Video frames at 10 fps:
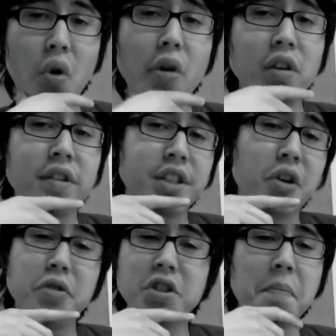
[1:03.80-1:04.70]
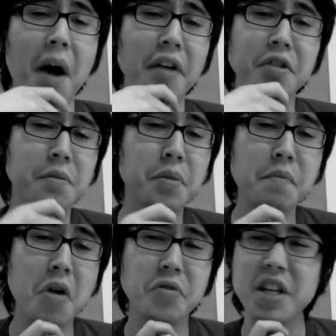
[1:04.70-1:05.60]
I'd like to go to Japan to
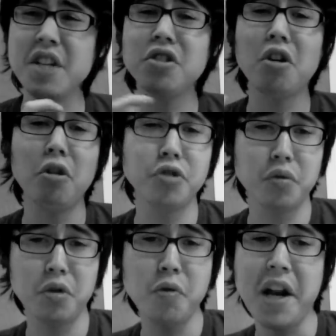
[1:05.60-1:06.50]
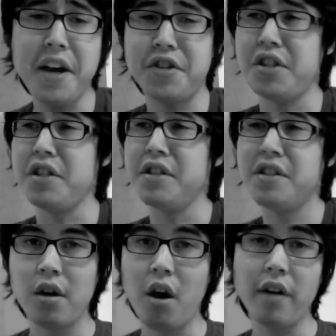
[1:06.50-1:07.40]
promote intercultural relations.
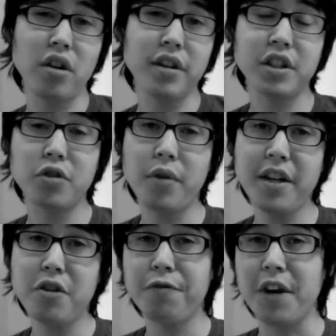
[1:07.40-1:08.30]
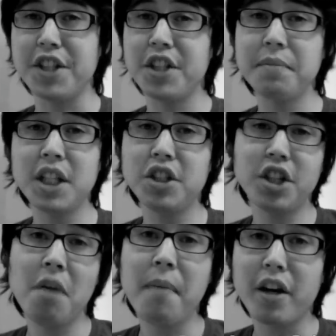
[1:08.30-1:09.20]
I'd like to create new friendships and
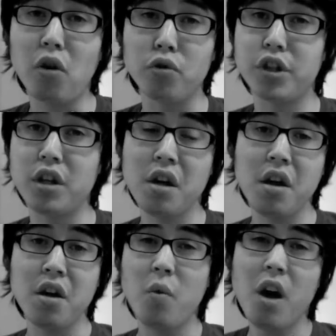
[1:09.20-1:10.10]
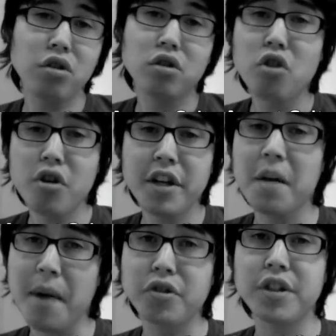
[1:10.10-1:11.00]
share my culture while learning
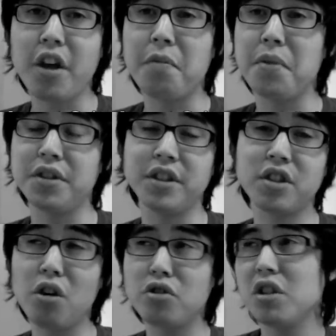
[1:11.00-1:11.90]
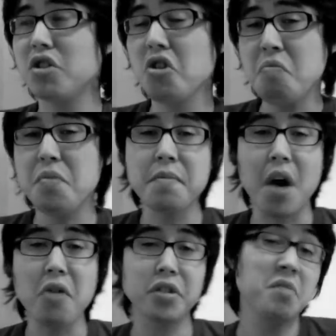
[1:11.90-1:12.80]
about another person's culture to
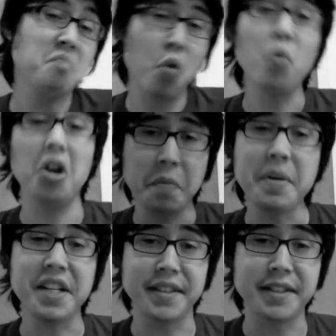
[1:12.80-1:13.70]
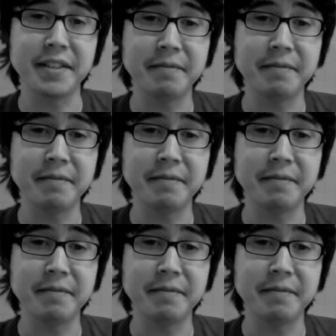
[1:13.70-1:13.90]
promote world peace.